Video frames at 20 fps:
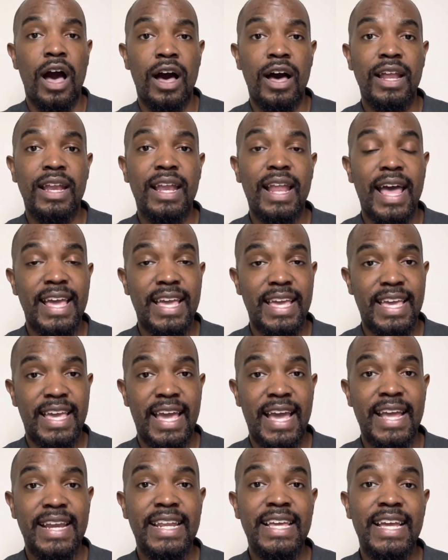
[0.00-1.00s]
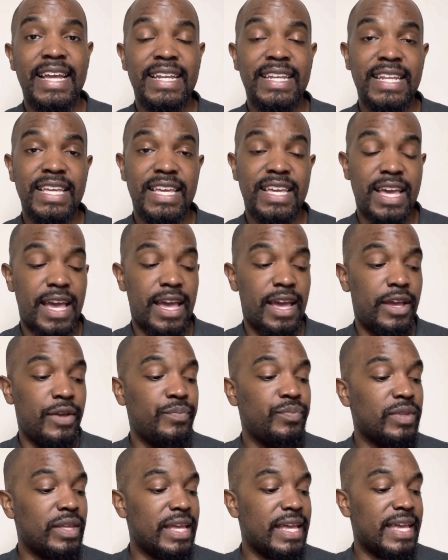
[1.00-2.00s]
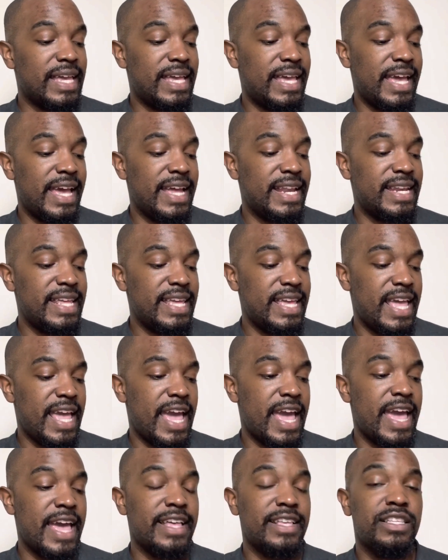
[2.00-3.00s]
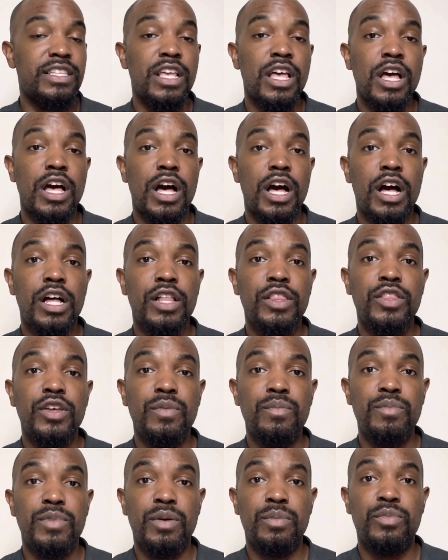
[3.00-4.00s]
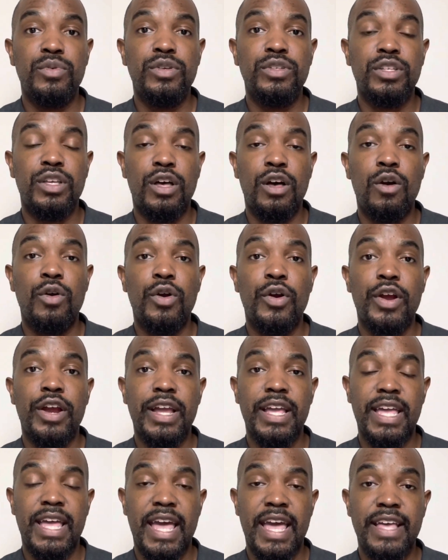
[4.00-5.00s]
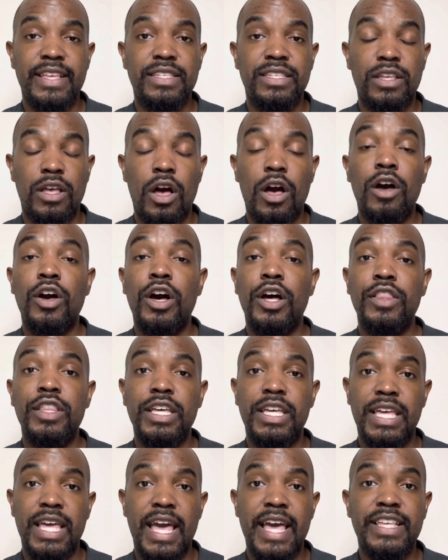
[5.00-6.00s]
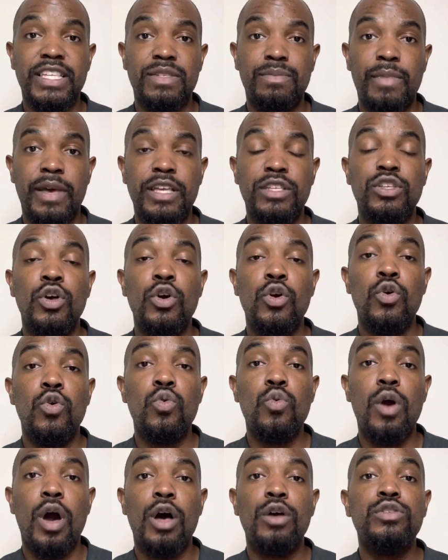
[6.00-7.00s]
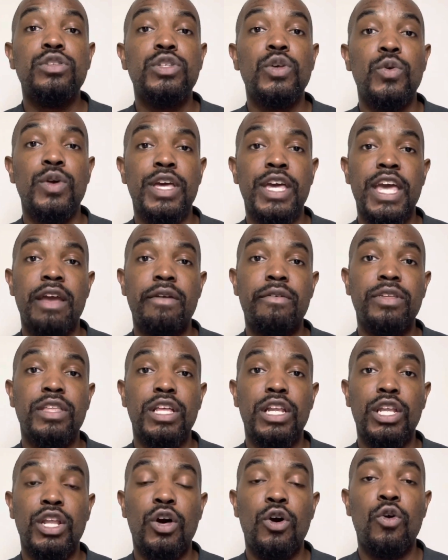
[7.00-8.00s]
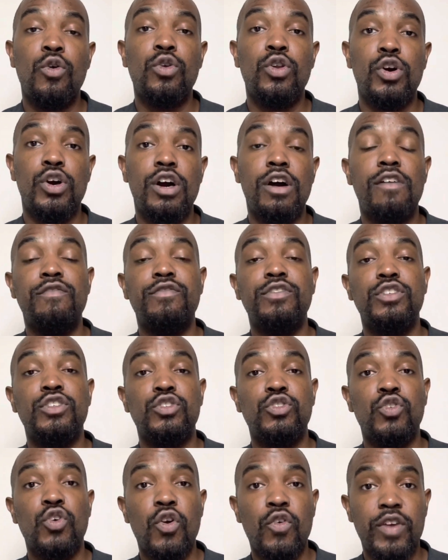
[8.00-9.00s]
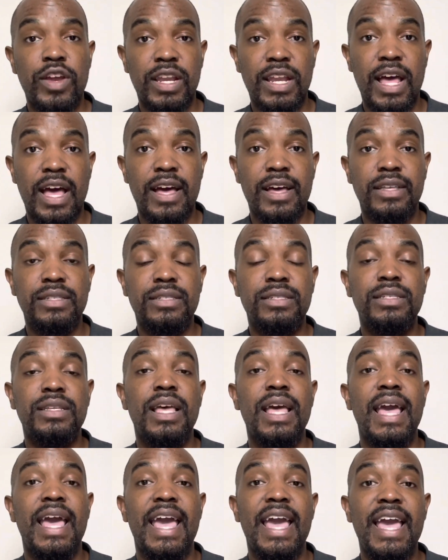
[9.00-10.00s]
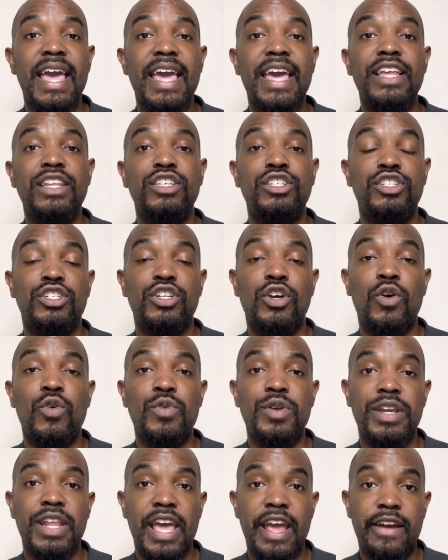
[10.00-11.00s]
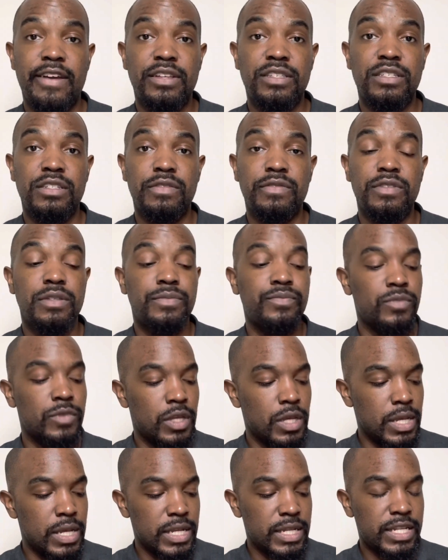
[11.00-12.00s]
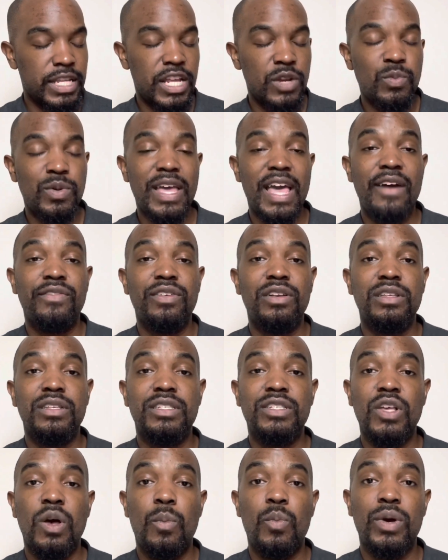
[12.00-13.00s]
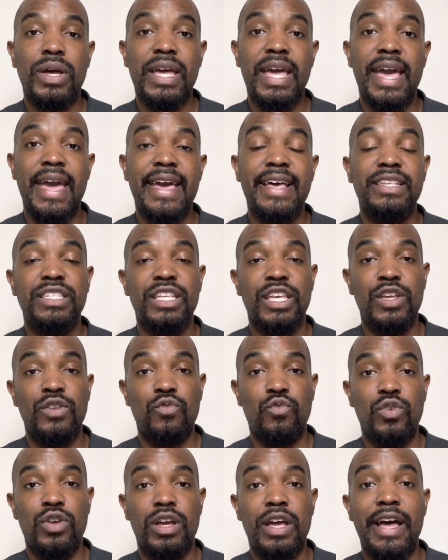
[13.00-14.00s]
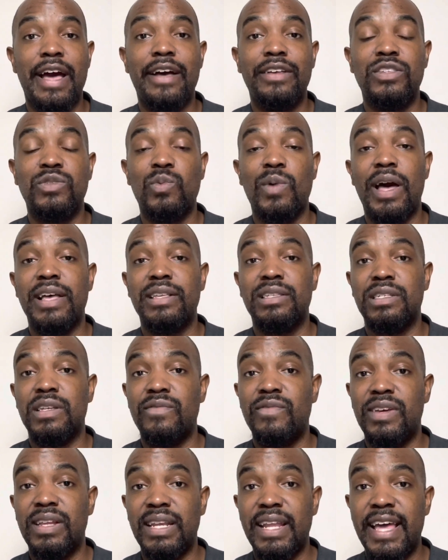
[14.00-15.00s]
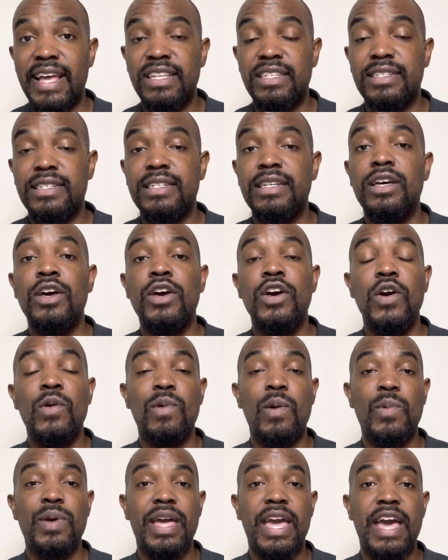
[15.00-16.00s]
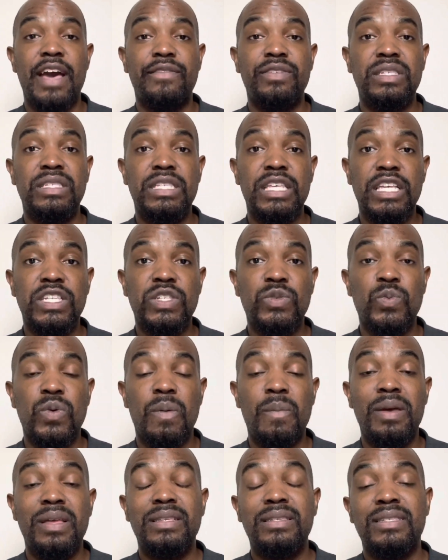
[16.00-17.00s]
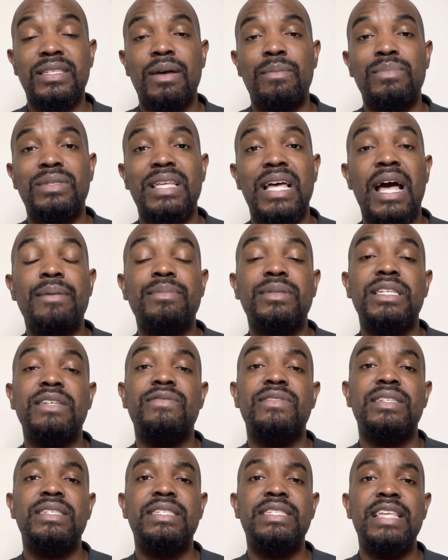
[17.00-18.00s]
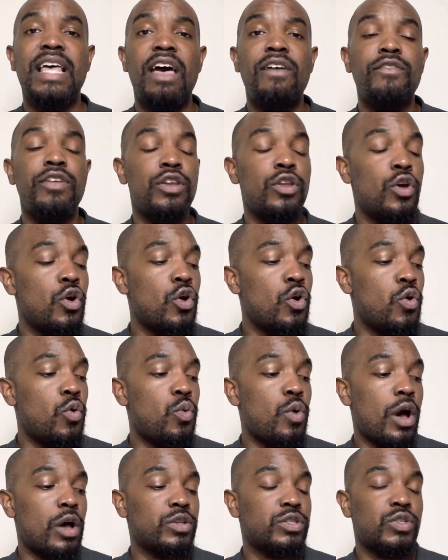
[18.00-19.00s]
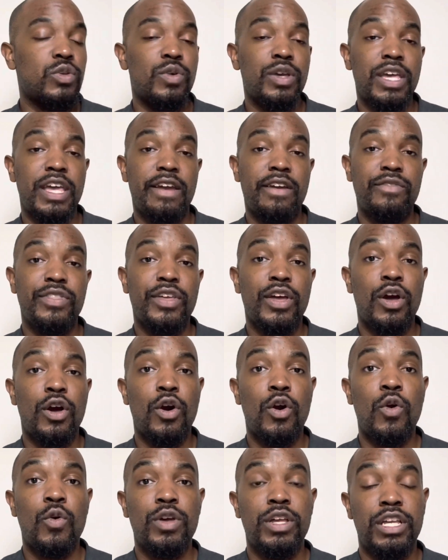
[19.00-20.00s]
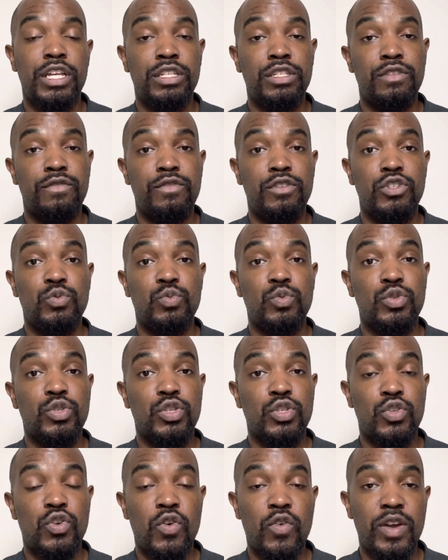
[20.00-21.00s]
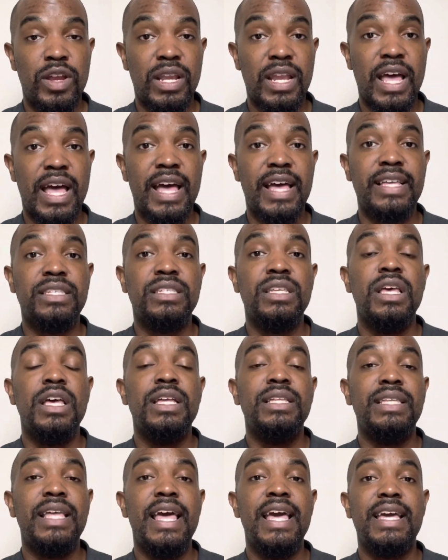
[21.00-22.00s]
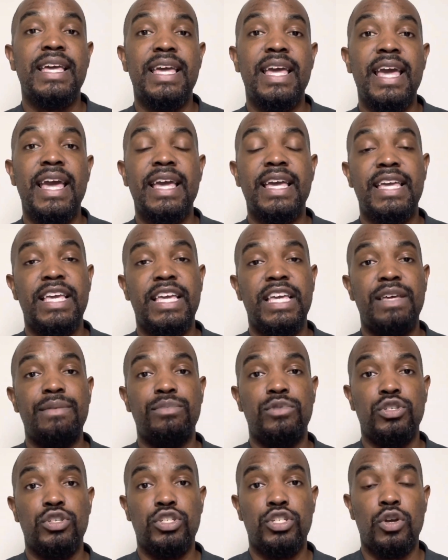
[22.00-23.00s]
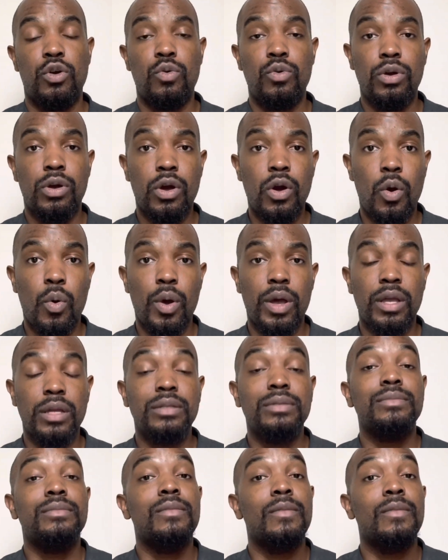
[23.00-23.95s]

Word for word: Unlike Kandi and the Gang, Kandi has other members on her cast, other castmates who also carry the load of storylines and show narratives. Then we have an ensemble cast in Real Housewives of Atlanta, where we have 6 women, sometimes even 7, who also carry their own individual storylines that can keep the show going.